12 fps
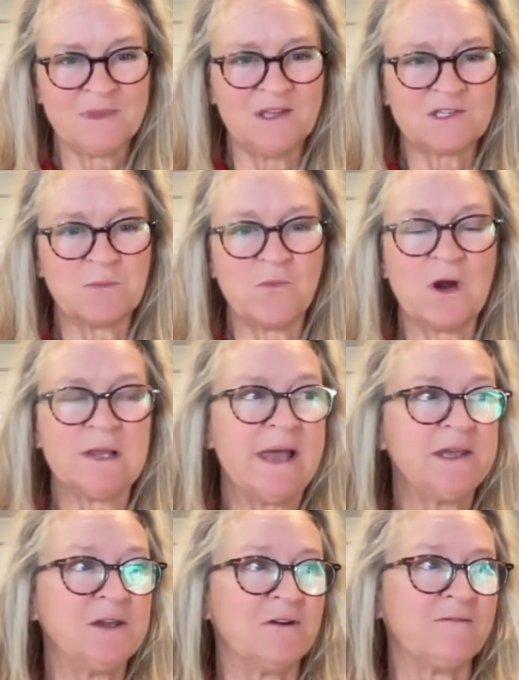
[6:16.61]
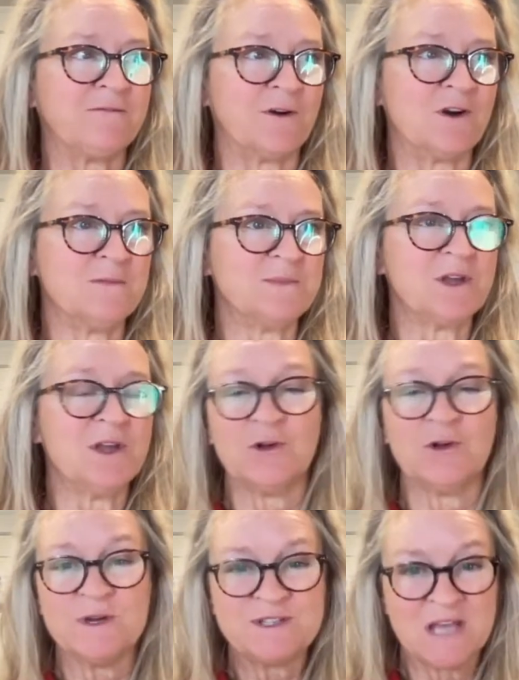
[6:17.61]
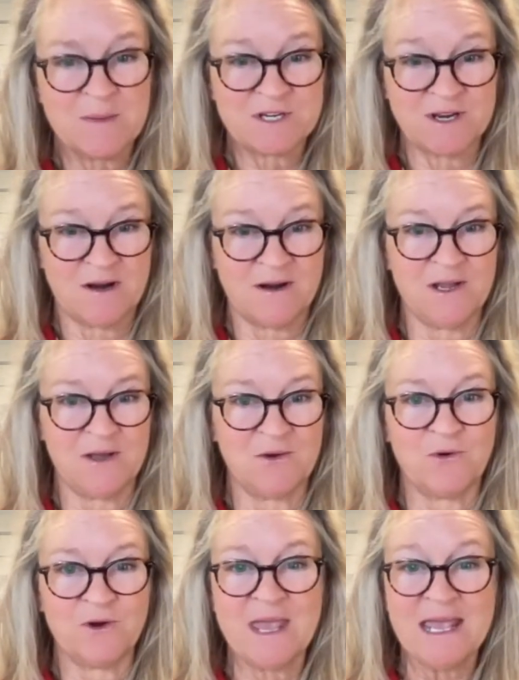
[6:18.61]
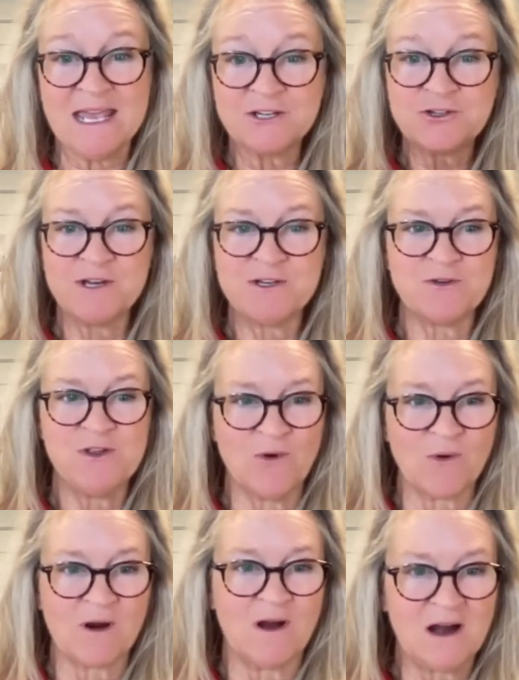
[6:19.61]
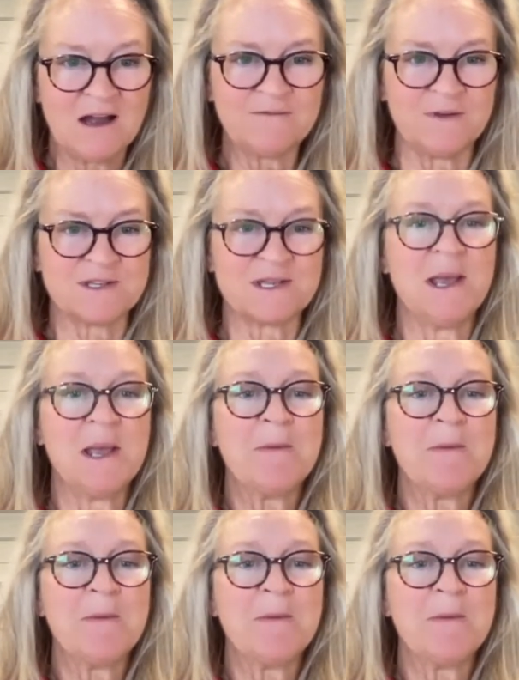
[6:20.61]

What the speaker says: It's more like your firm's reception area or the entry to your office.